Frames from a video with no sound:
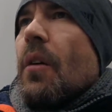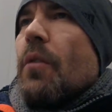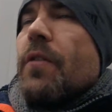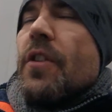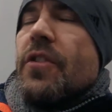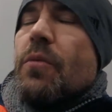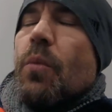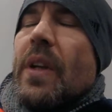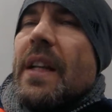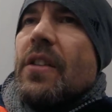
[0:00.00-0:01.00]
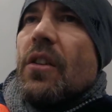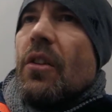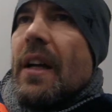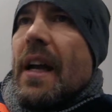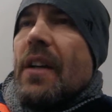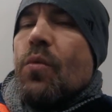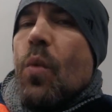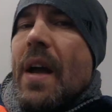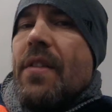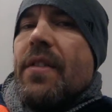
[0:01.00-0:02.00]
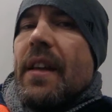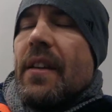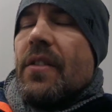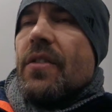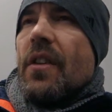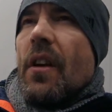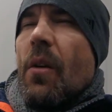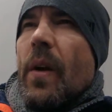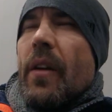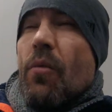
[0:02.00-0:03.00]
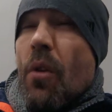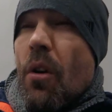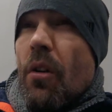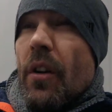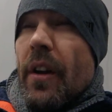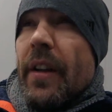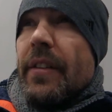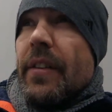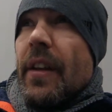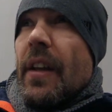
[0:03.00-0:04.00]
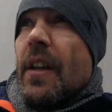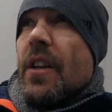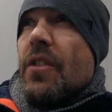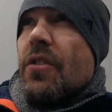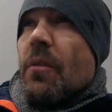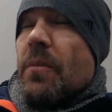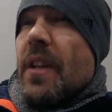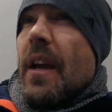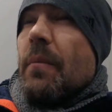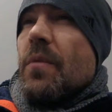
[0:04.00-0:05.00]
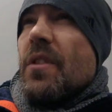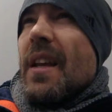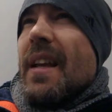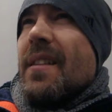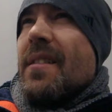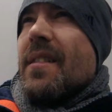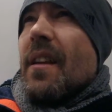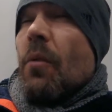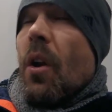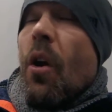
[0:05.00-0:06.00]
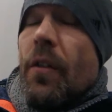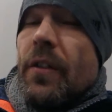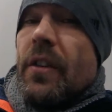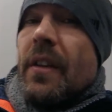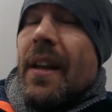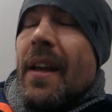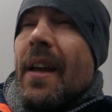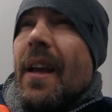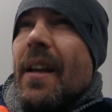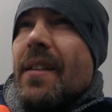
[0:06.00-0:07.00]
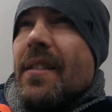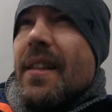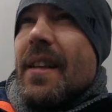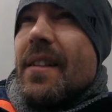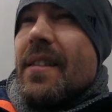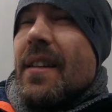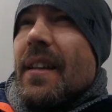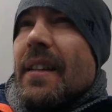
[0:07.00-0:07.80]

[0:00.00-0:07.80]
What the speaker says: Well, first we need to look at where things are going wrong, and sometimes often it's these